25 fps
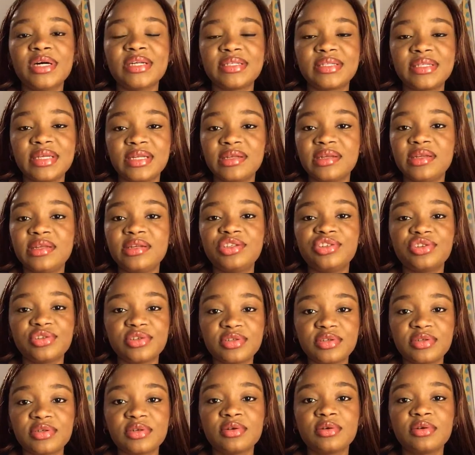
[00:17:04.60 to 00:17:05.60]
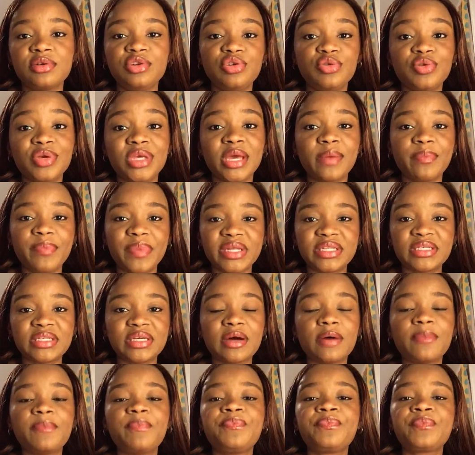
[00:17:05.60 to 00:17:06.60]
and steadily just, you know, get
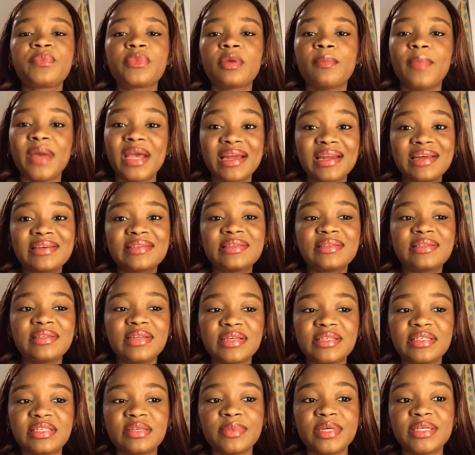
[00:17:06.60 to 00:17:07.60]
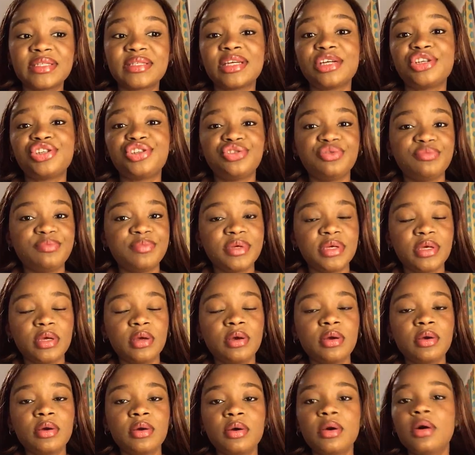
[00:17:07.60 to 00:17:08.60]
better, my classes next semester should be
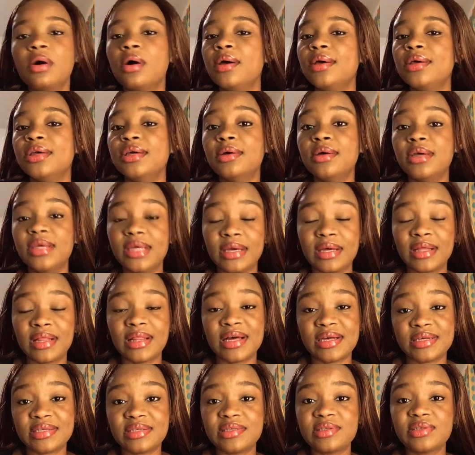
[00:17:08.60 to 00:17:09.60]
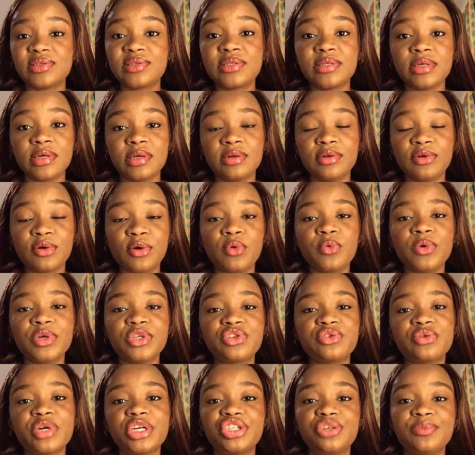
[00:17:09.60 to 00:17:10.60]
in class in Norway.
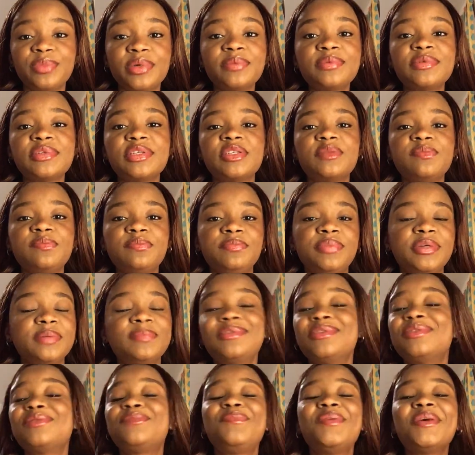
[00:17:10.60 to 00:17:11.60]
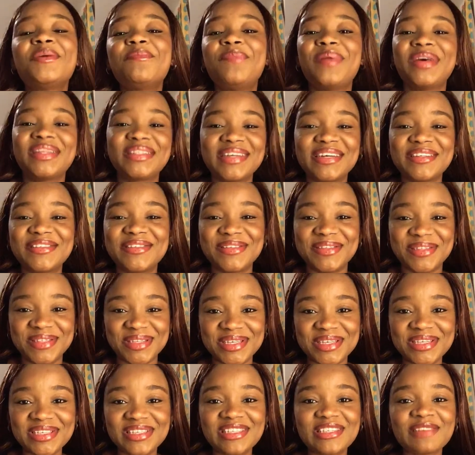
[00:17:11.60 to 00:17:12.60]
So I should be able to speak better to
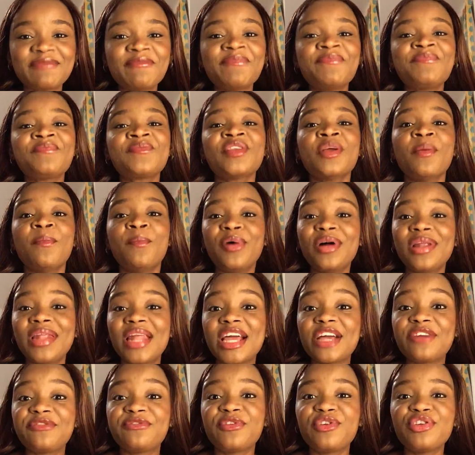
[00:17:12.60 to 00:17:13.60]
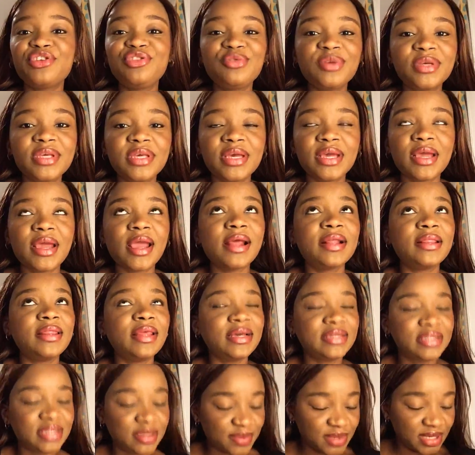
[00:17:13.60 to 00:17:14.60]
this. But like for UK,
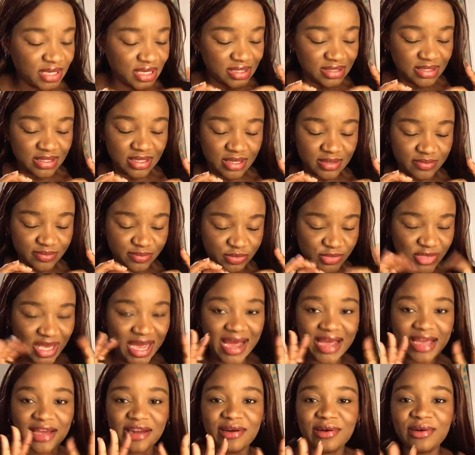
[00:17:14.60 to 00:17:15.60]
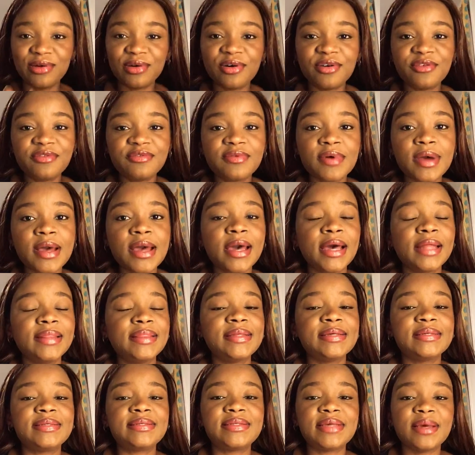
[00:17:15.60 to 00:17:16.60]
their seminars are, I love
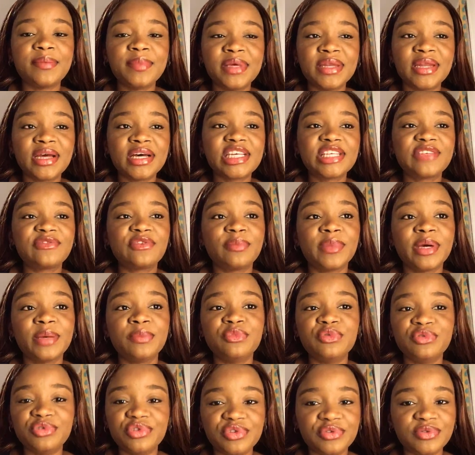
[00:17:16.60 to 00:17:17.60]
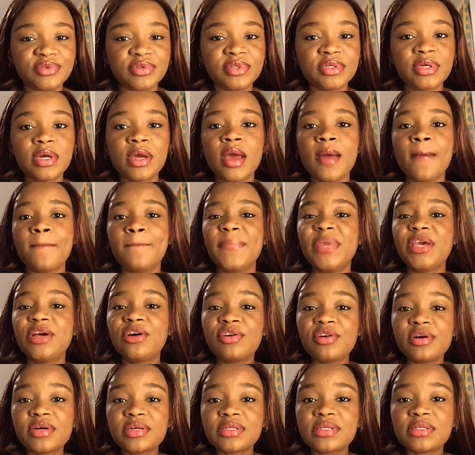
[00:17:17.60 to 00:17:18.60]
the seminars for my modules,
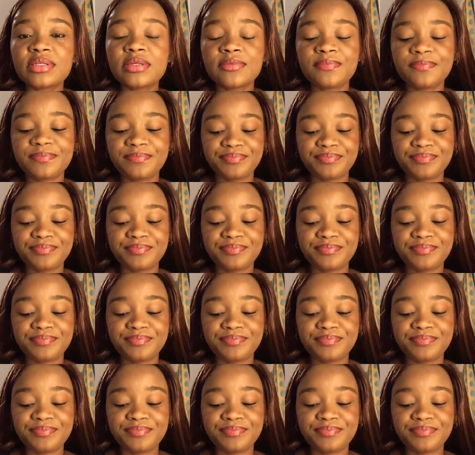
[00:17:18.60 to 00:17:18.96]
because